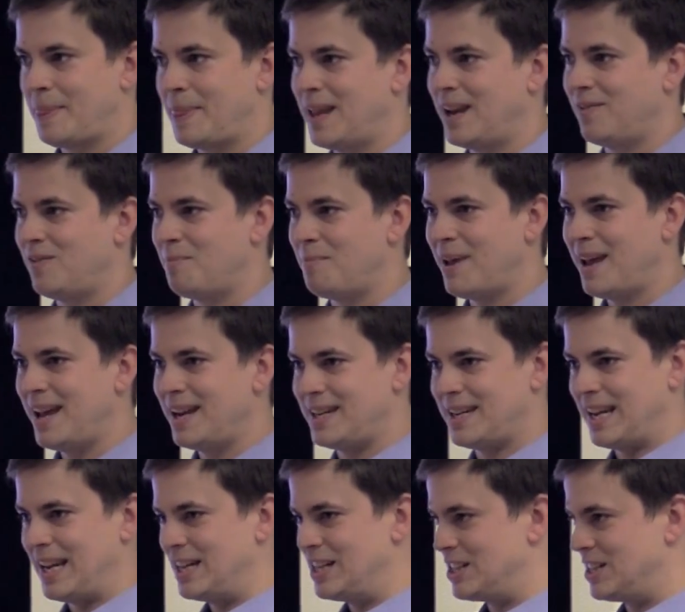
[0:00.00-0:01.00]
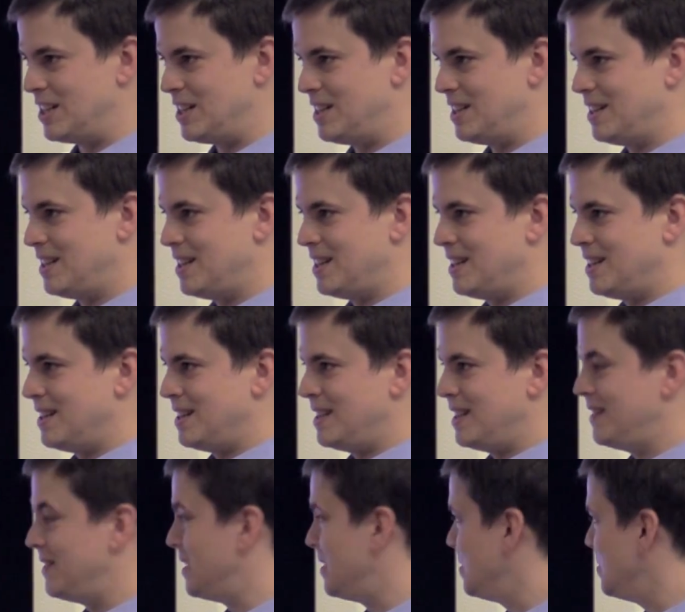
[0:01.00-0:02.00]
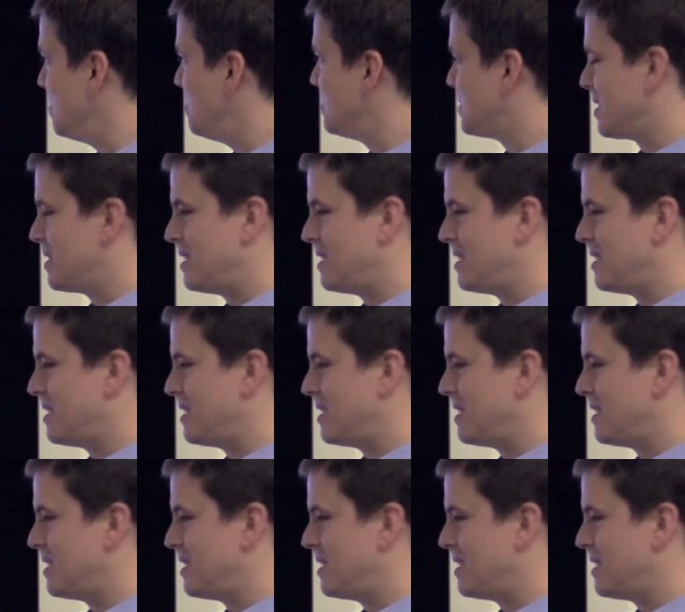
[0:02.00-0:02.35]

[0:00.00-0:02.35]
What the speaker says: And if you pay attention in the news,